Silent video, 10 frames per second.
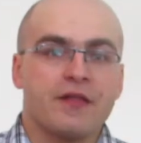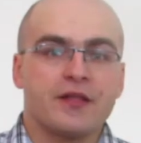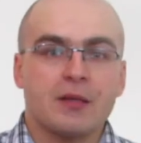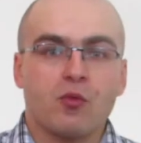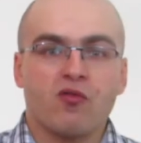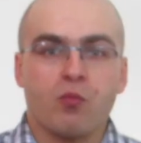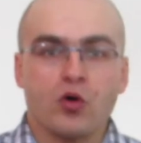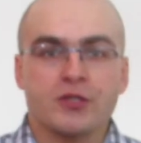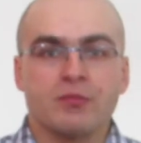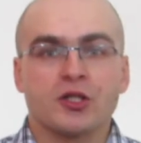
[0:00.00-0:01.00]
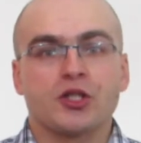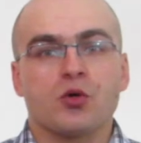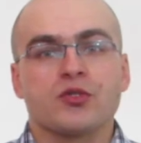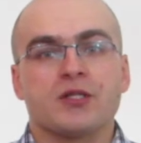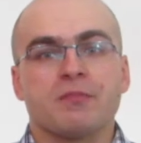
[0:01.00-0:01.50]
the number of possible
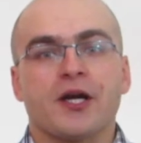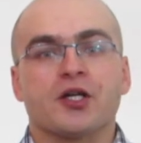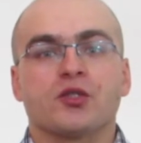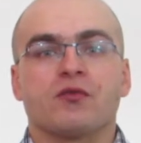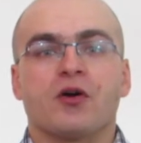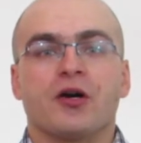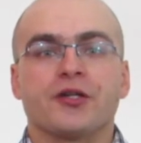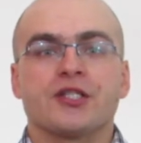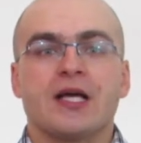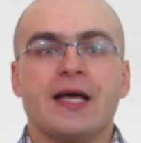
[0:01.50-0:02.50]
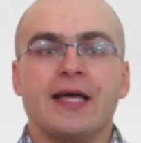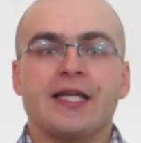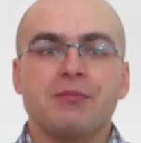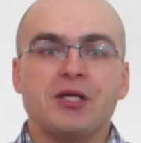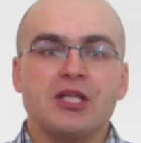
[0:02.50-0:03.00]
chosen pairs of cards,
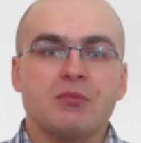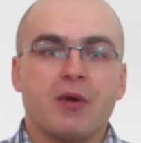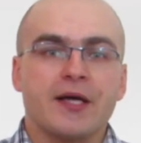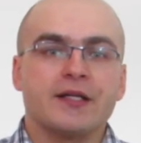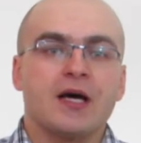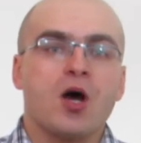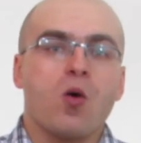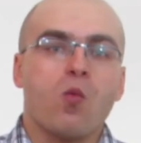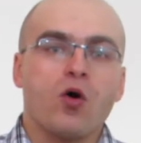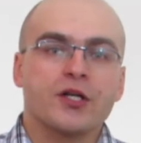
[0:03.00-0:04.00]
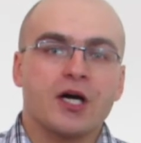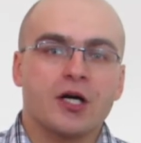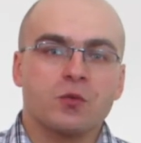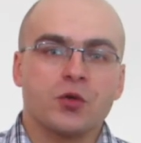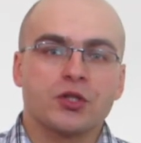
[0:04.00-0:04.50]
keeping in mind what
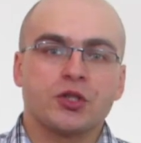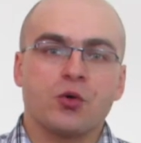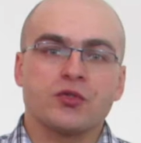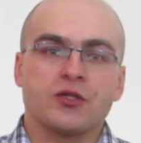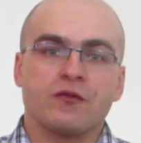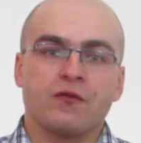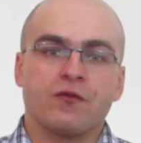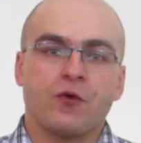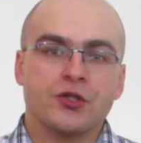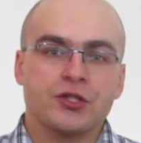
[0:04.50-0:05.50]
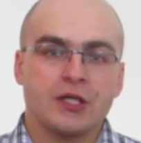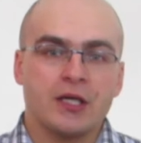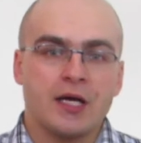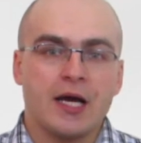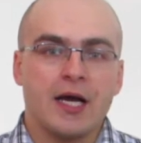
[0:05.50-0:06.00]
card was chosen first
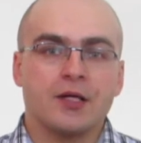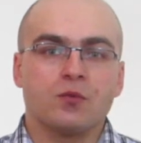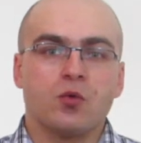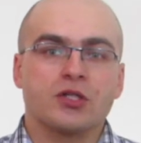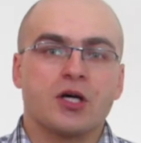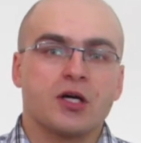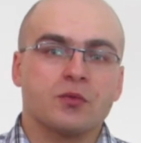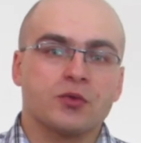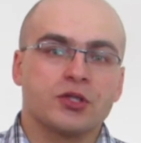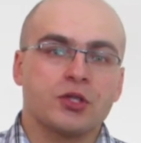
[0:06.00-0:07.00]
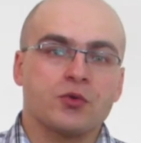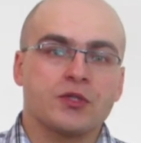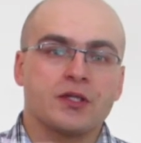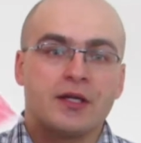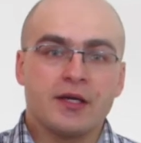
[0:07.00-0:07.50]
and what card was
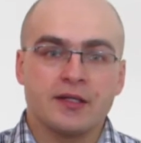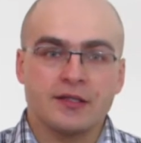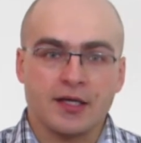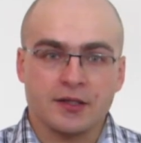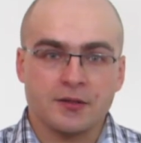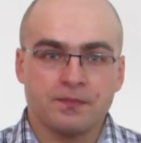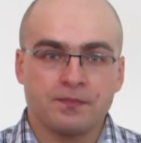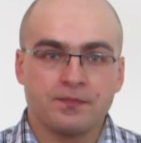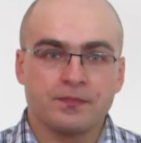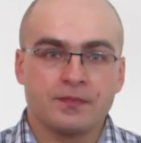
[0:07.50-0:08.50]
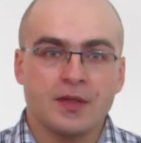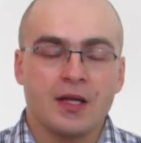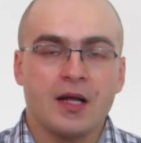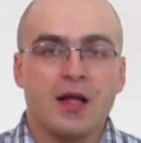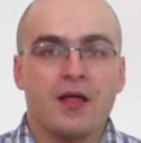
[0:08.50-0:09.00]
chosen second.
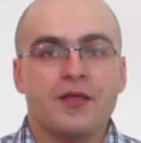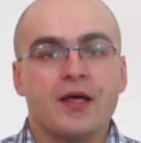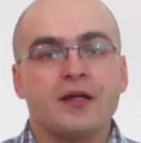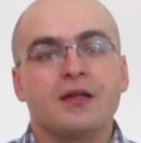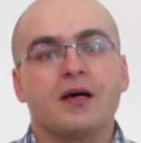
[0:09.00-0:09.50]
Then,